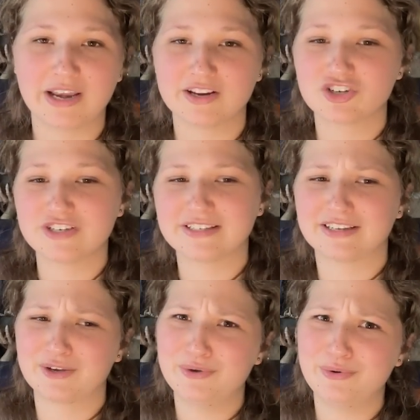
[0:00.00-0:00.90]
And she's
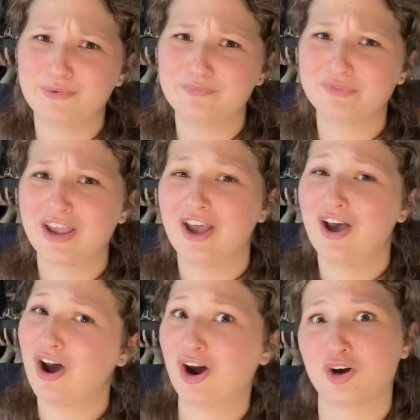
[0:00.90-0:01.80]
like, ooh,
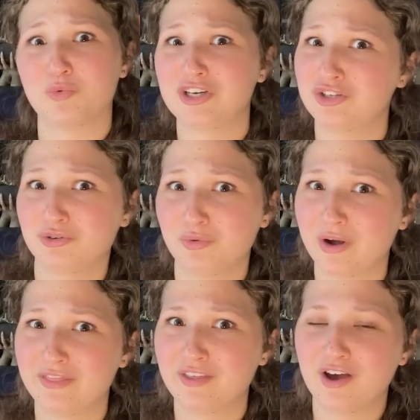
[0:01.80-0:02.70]
are we two to
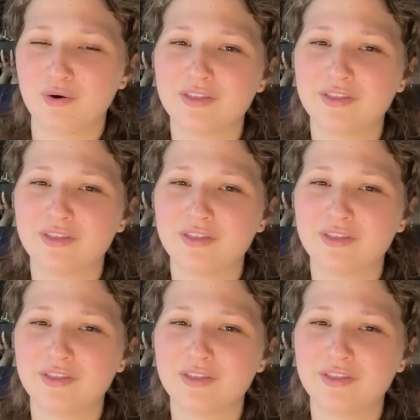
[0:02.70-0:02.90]
one though?